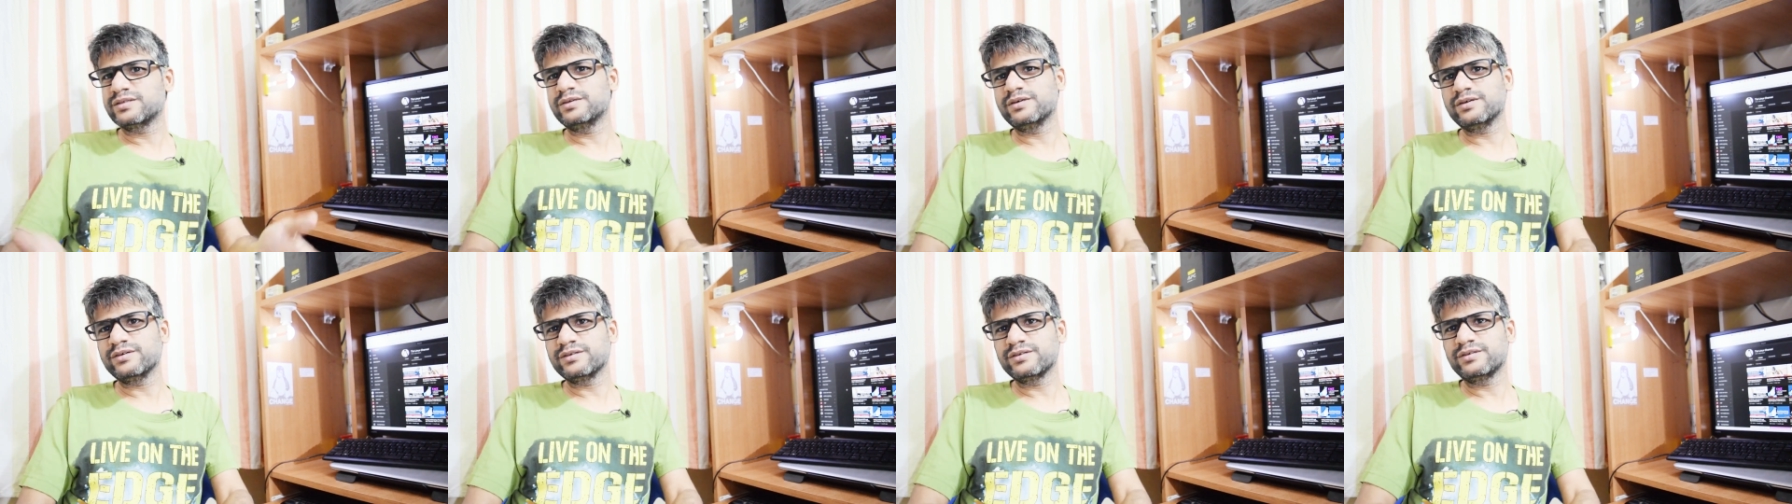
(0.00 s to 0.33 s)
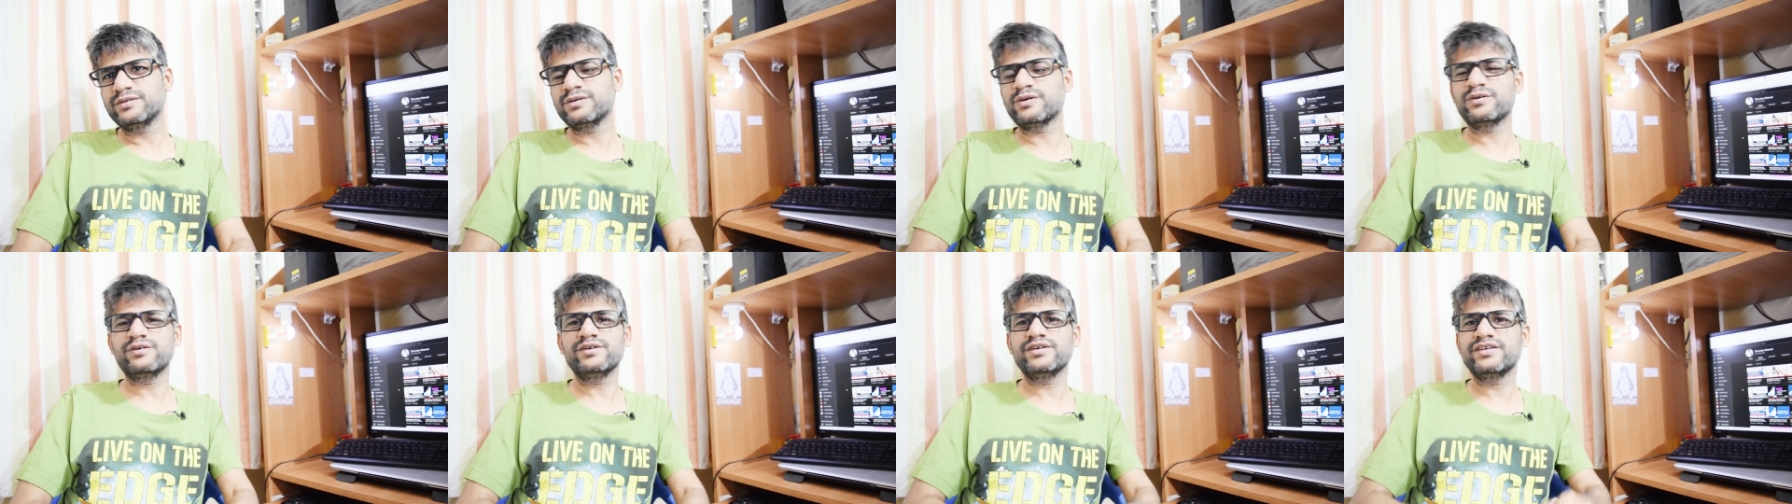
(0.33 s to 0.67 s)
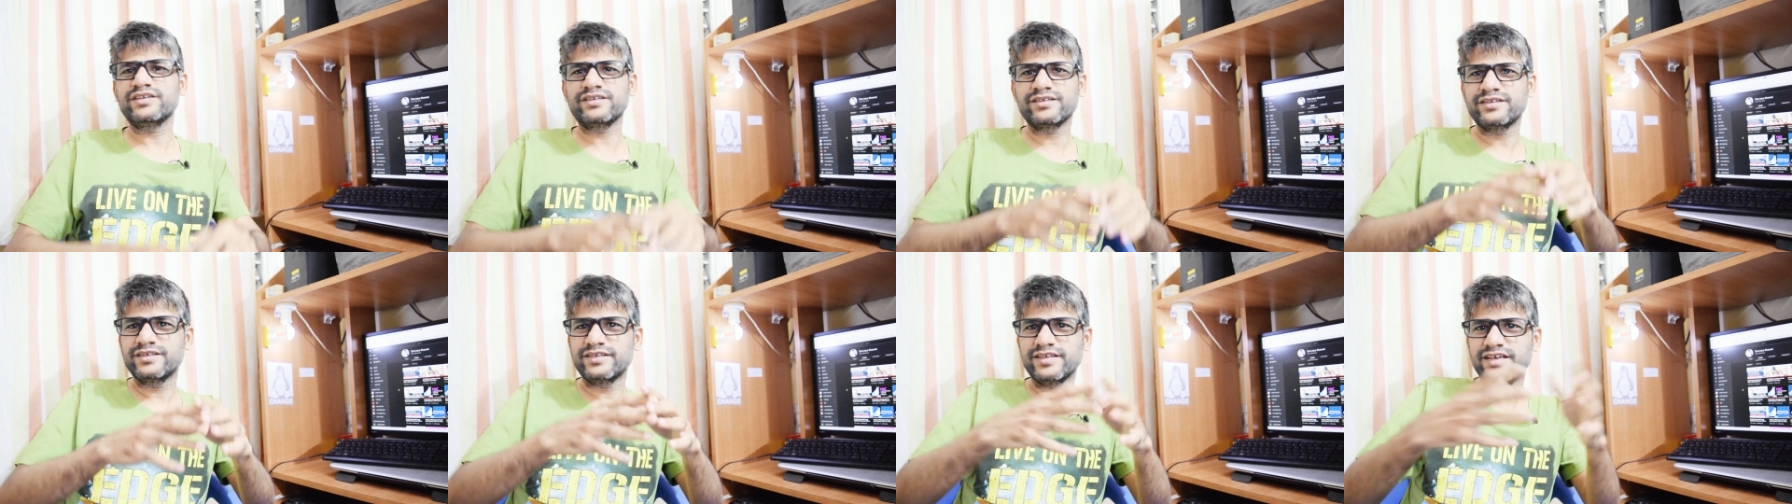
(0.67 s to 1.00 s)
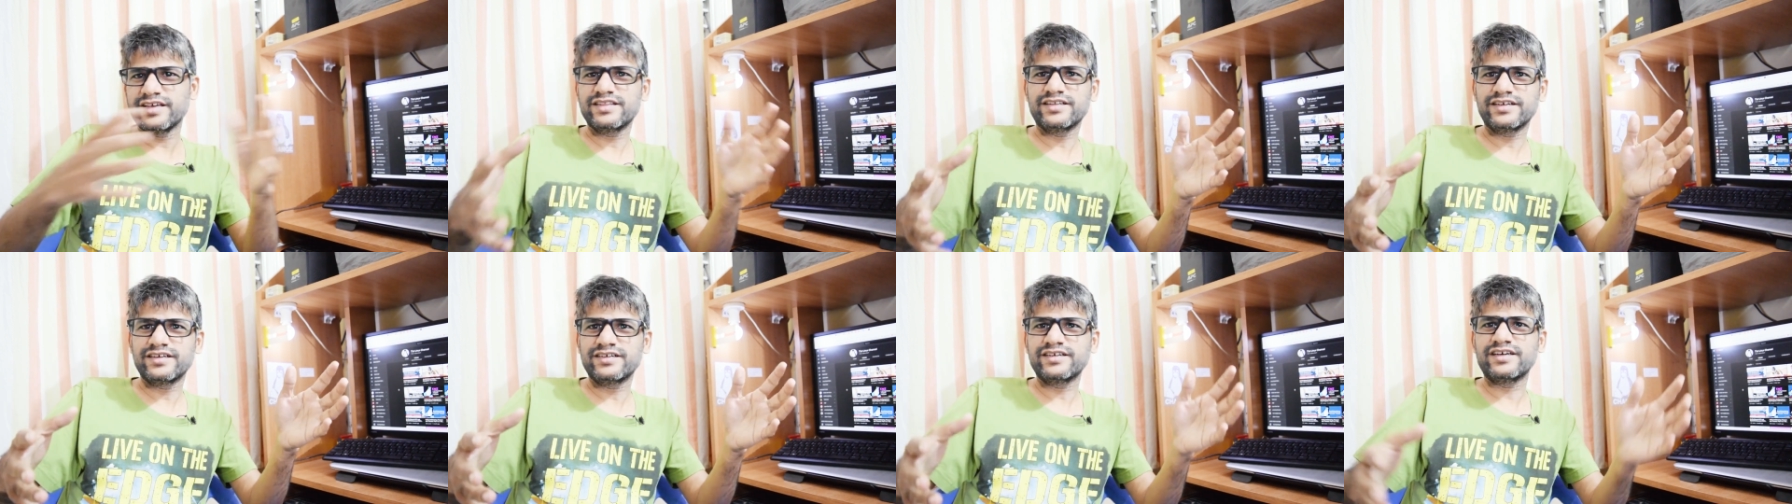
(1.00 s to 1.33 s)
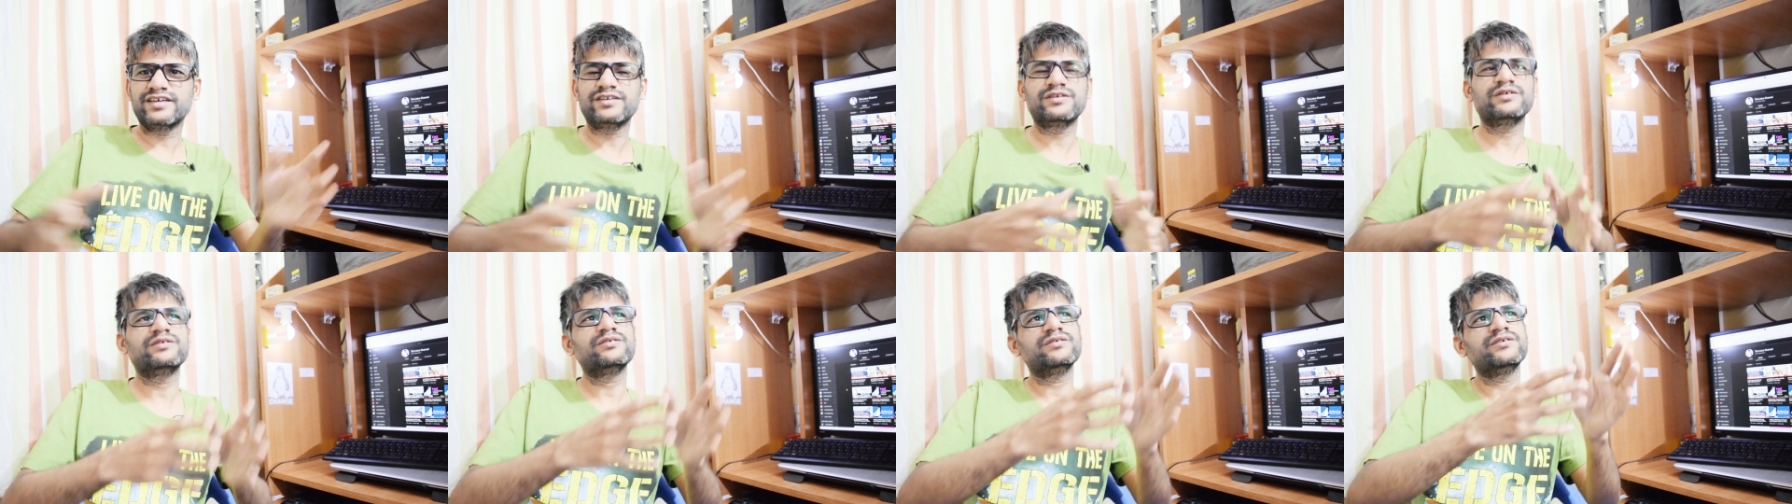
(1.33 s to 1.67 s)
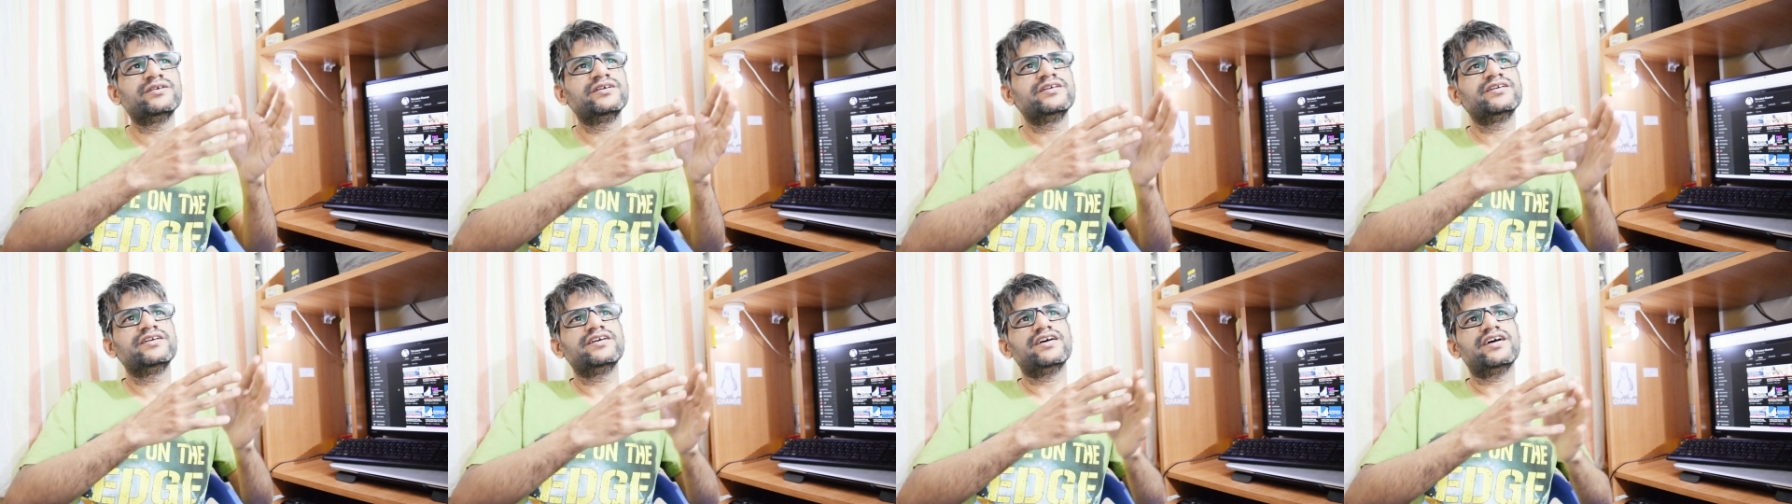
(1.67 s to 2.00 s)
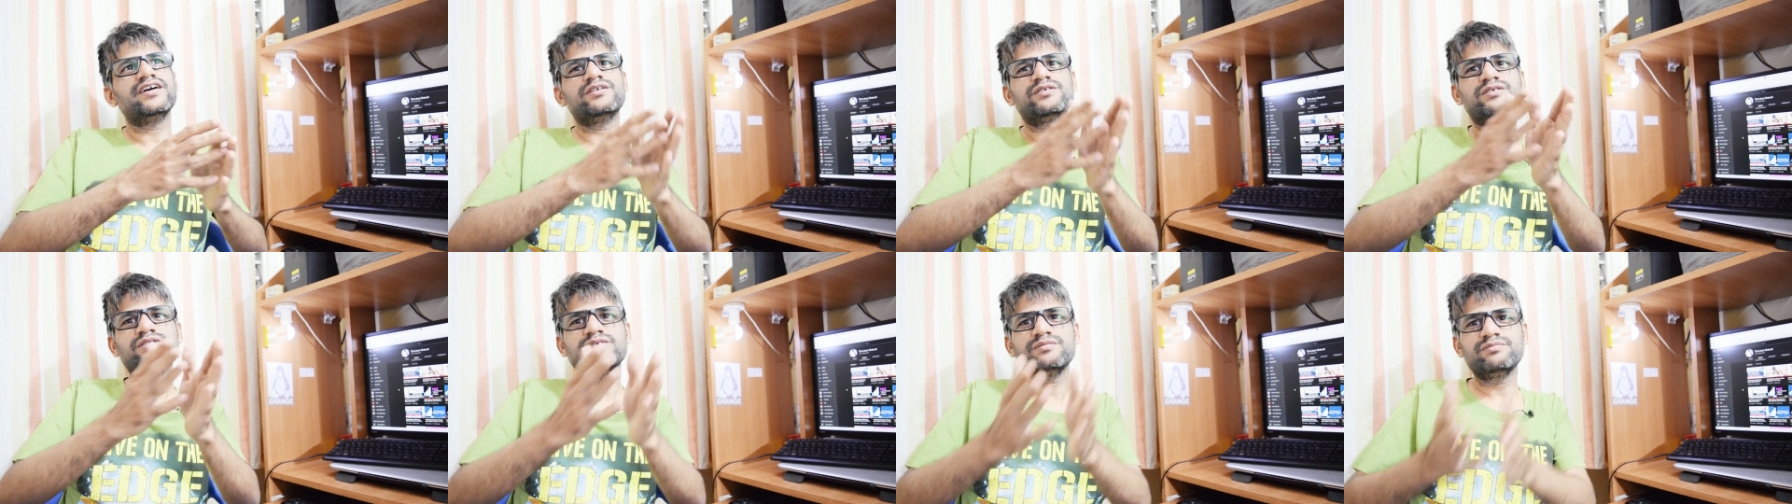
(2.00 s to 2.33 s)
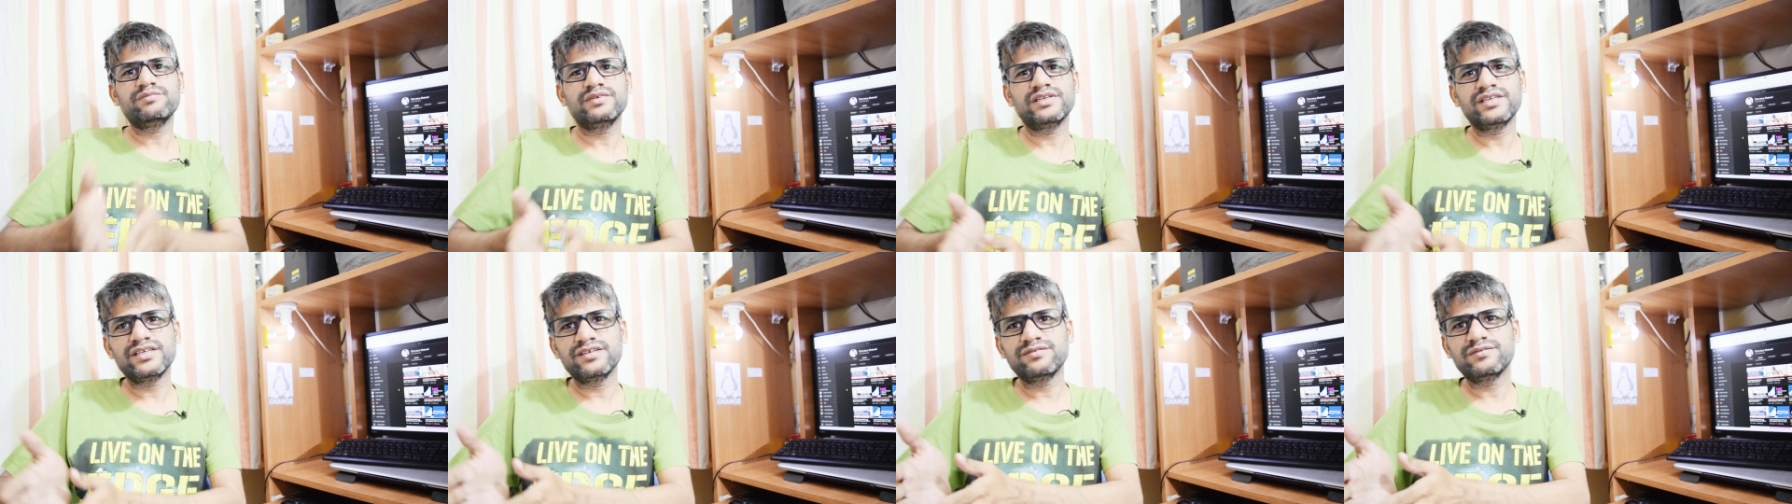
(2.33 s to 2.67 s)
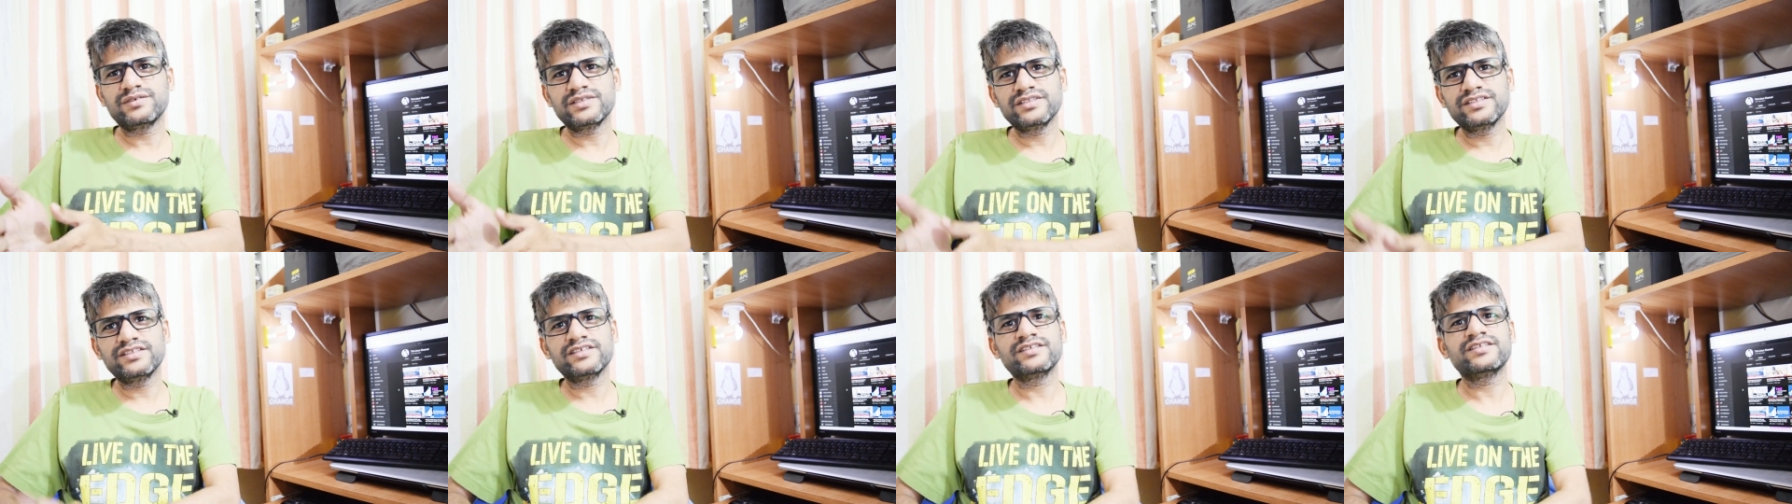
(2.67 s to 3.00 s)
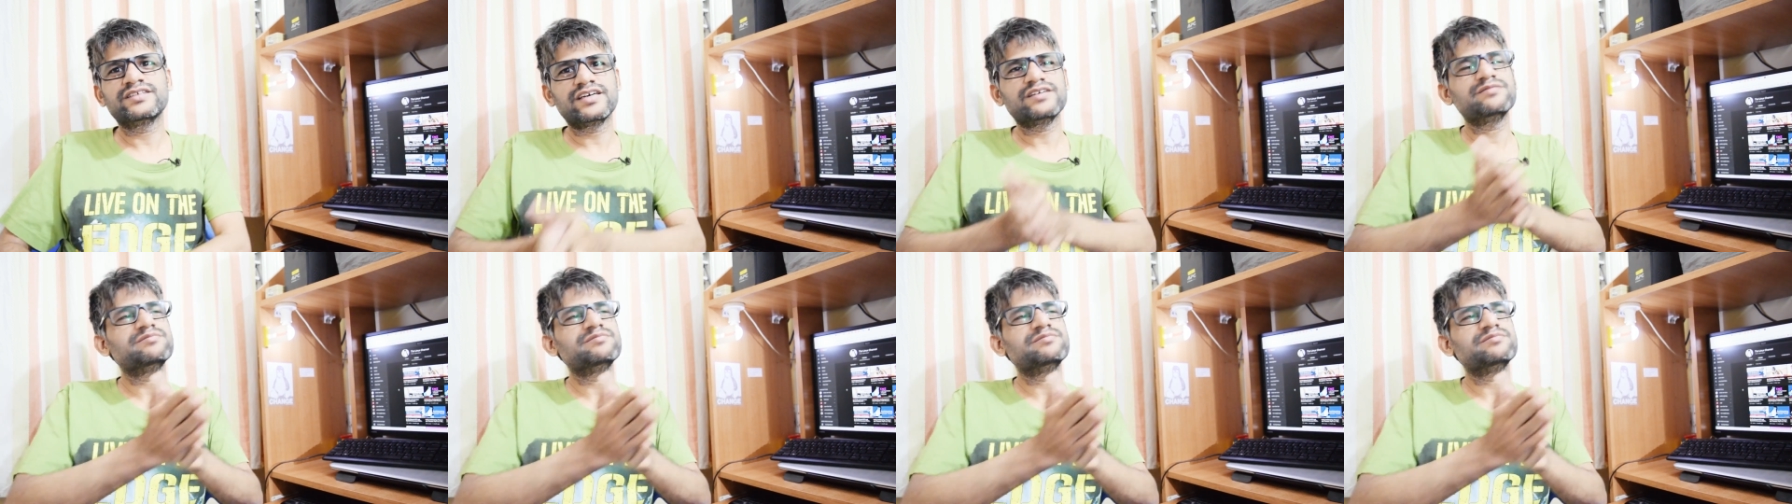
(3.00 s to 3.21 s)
So don't say that I don't I don't believe in this,